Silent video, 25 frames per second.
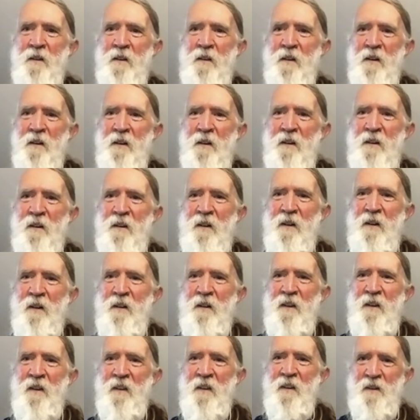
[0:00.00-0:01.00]
Oh,
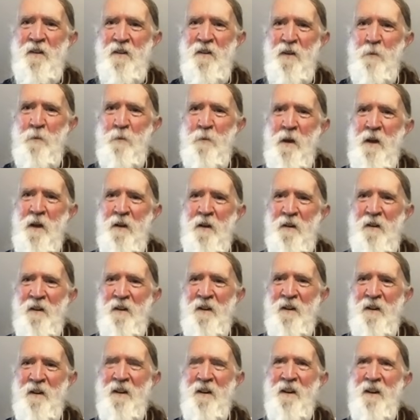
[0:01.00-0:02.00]
a big
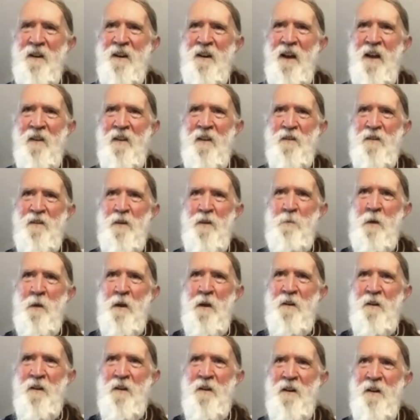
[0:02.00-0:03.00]
topknot. Yeah, this is the
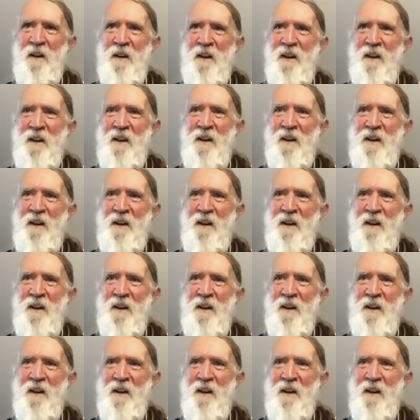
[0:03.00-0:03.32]
male.